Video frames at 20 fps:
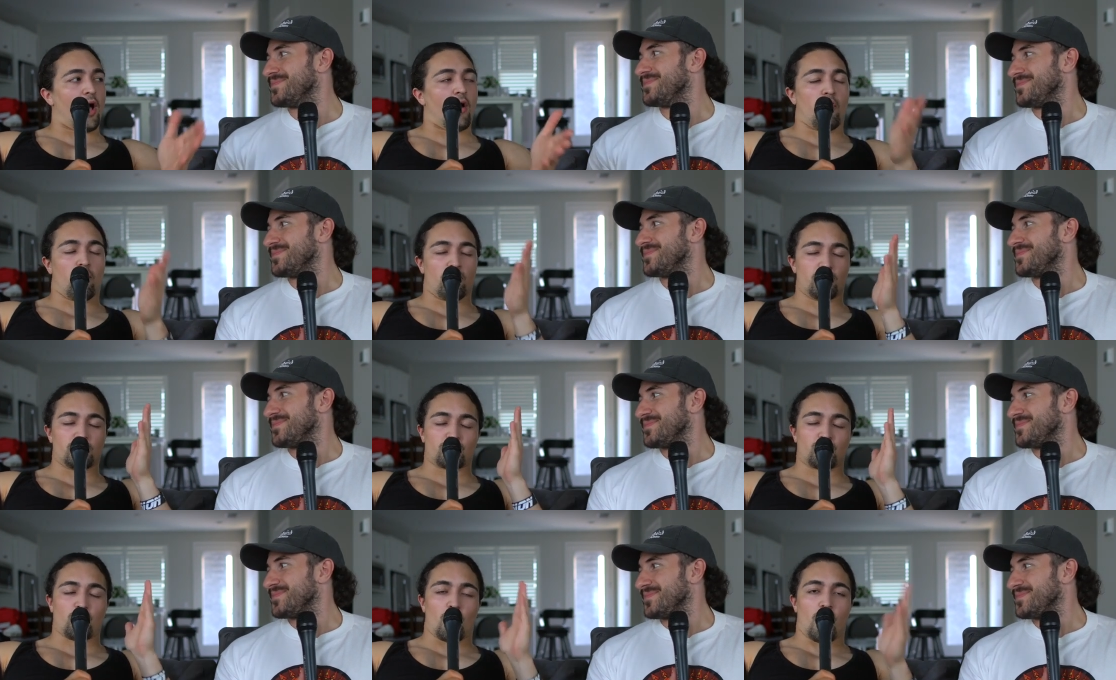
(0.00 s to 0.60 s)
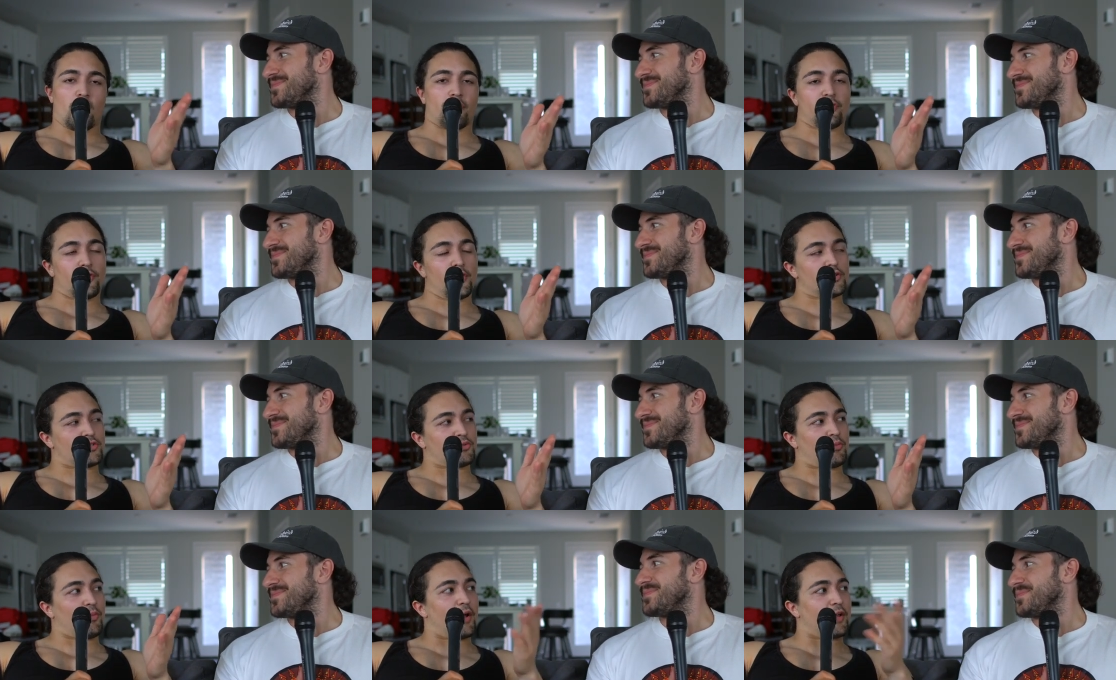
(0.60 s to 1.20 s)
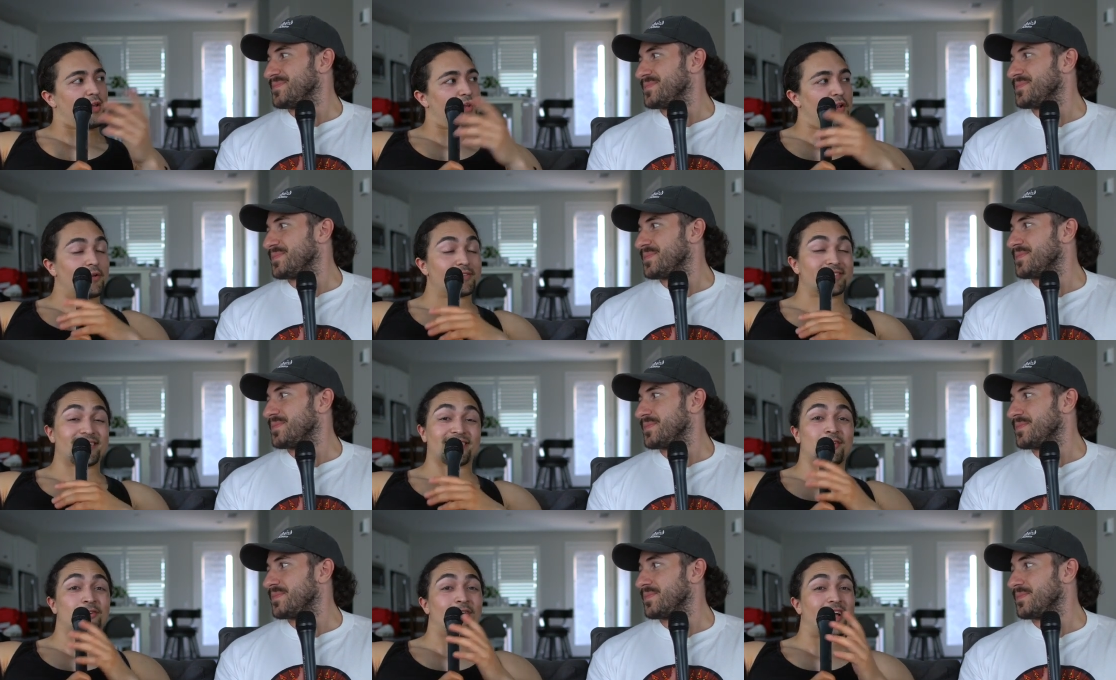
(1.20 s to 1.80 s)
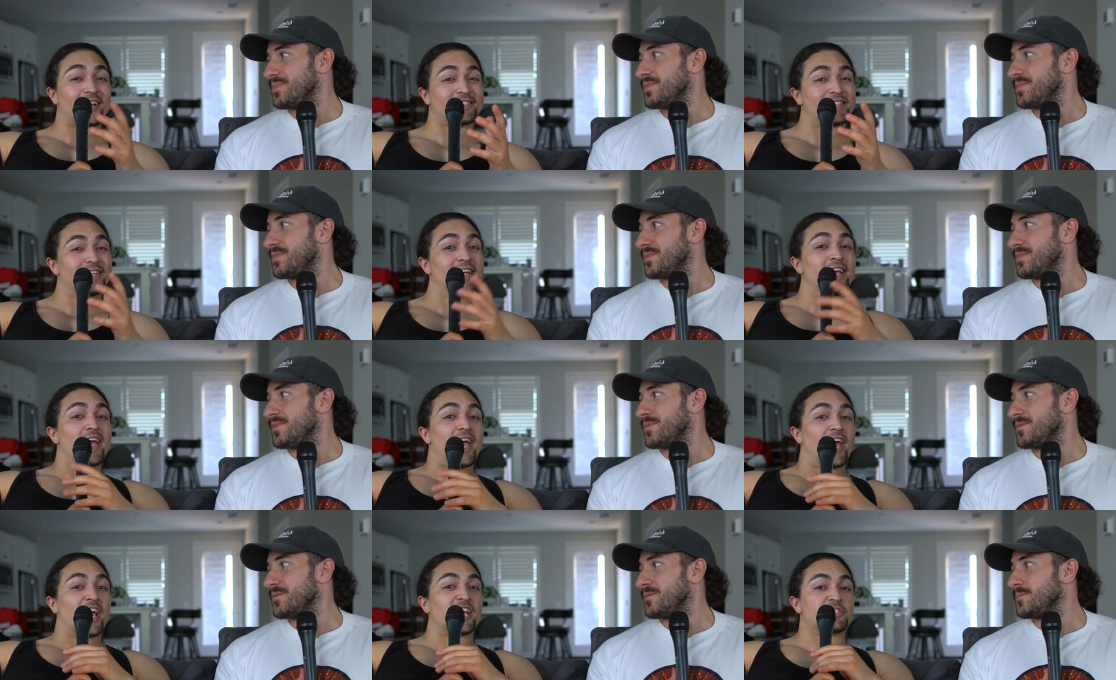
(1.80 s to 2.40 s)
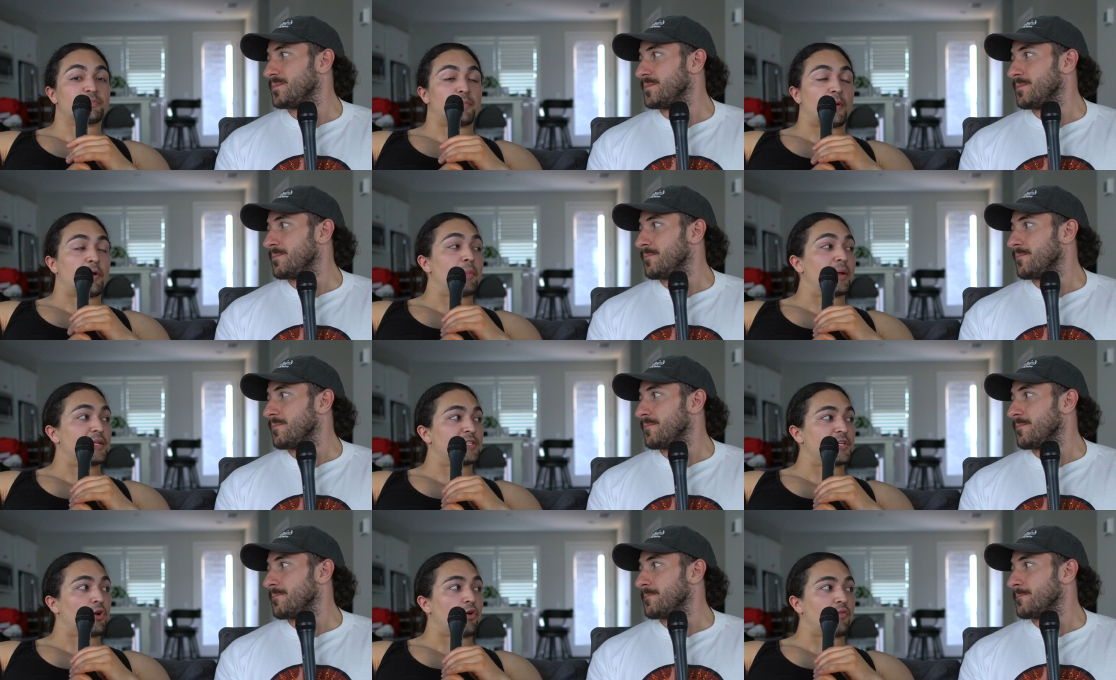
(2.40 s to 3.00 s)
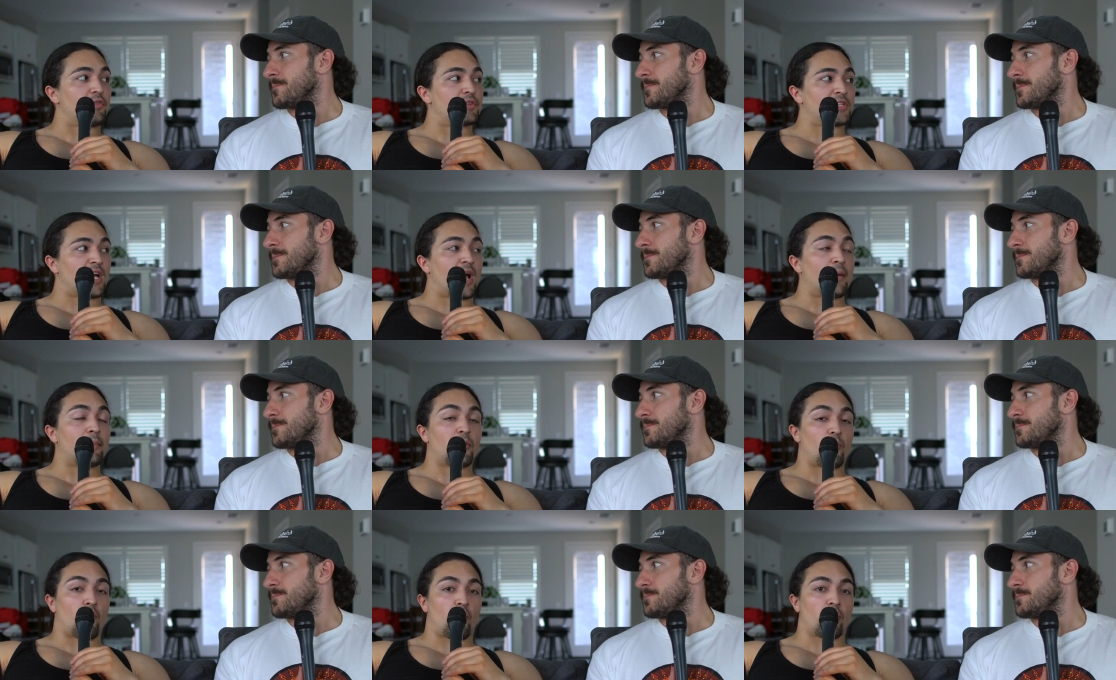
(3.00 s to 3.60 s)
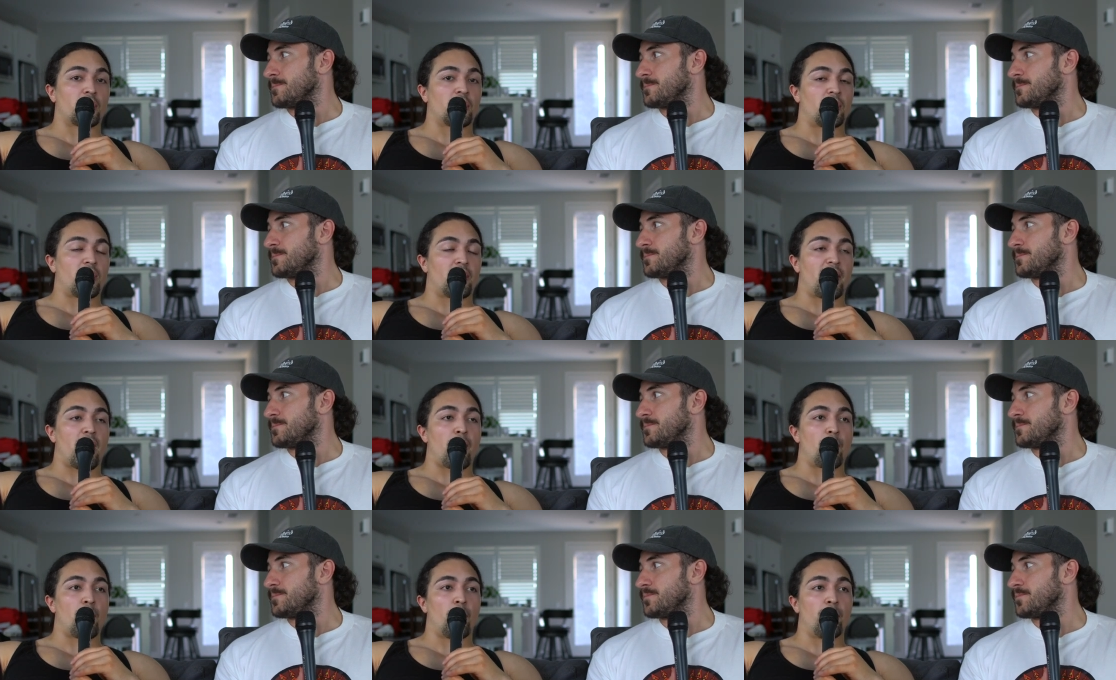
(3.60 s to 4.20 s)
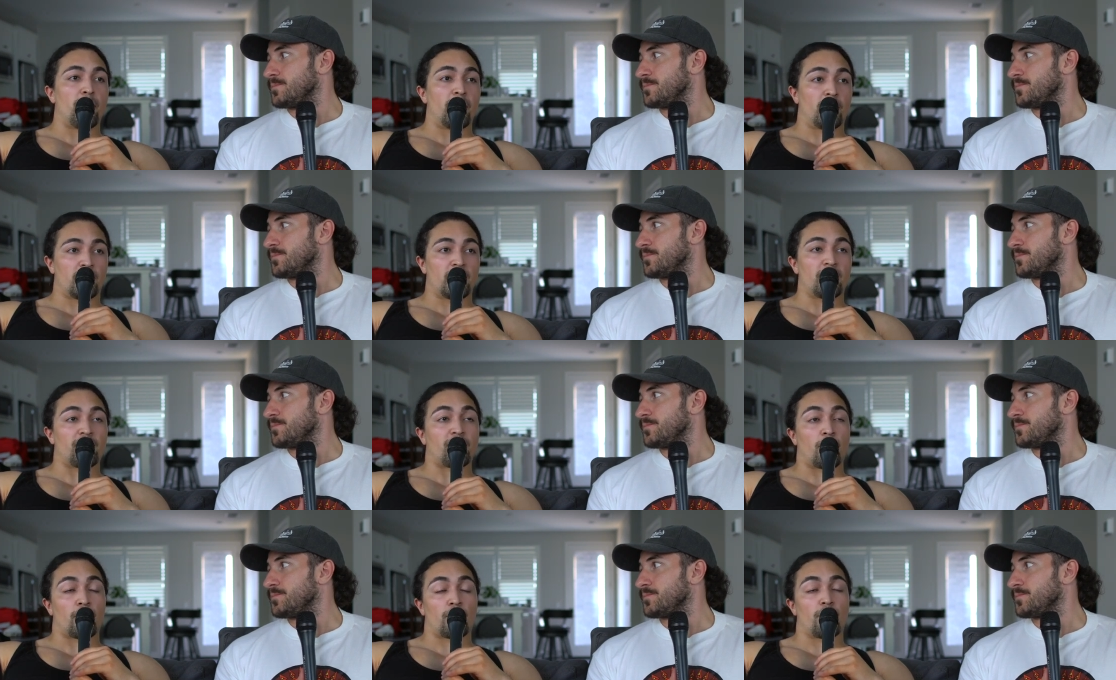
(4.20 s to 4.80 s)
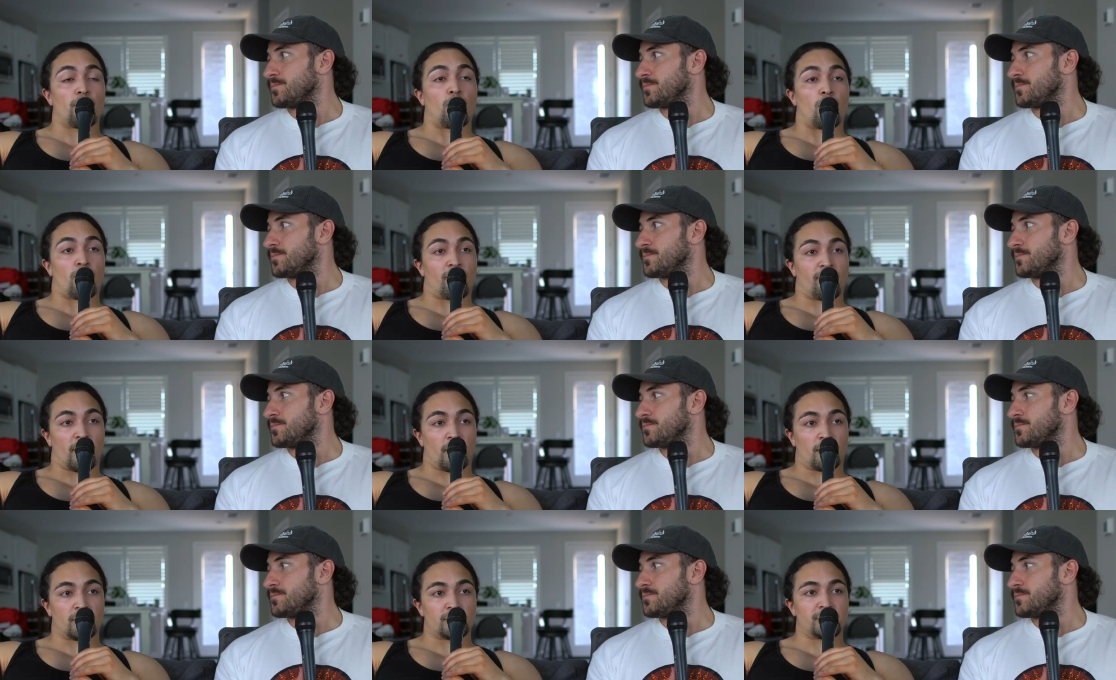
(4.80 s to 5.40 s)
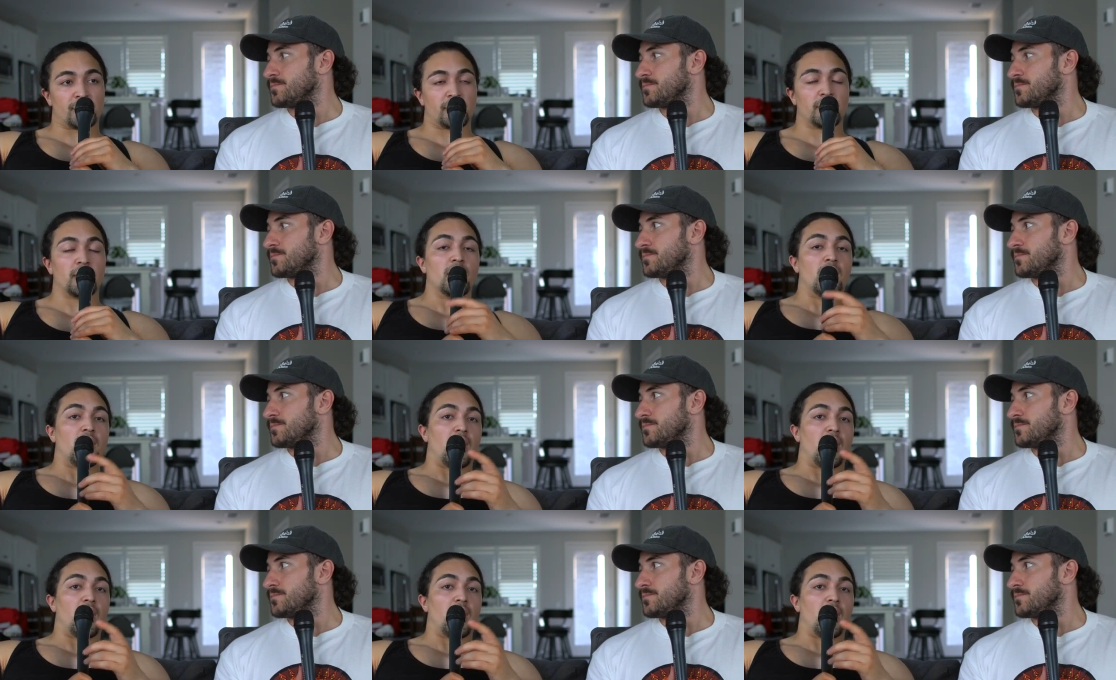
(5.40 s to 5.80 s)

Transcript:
Speaker 1: I only squat this way. You know, it's like you actually experimenting over time and working on that mobility for your morphology.